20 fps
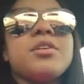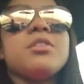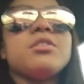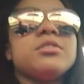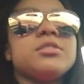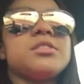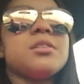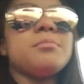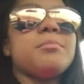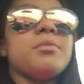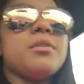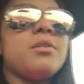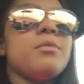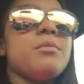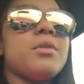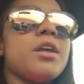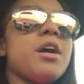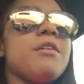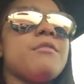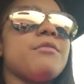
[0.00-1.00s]
peels and put
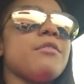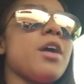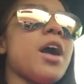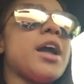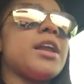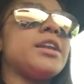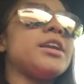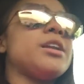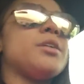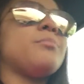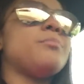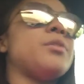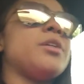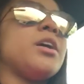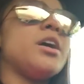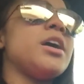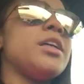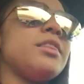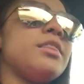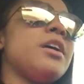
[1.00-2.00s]
whatever I need to
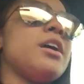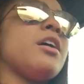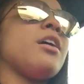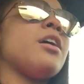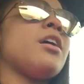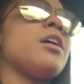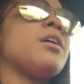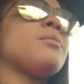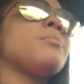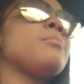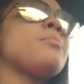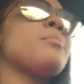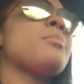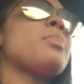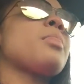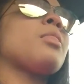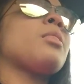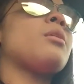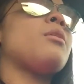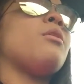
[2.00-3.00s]
put in there
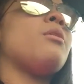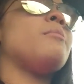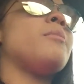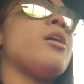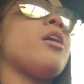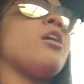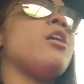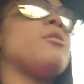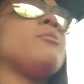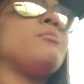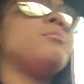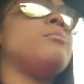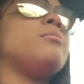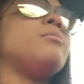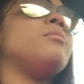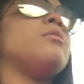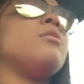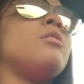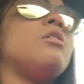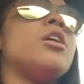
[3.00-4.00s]
on my arm
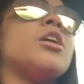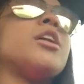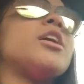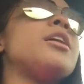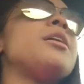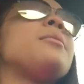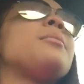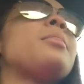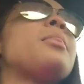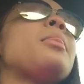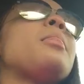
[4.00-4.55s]
on it.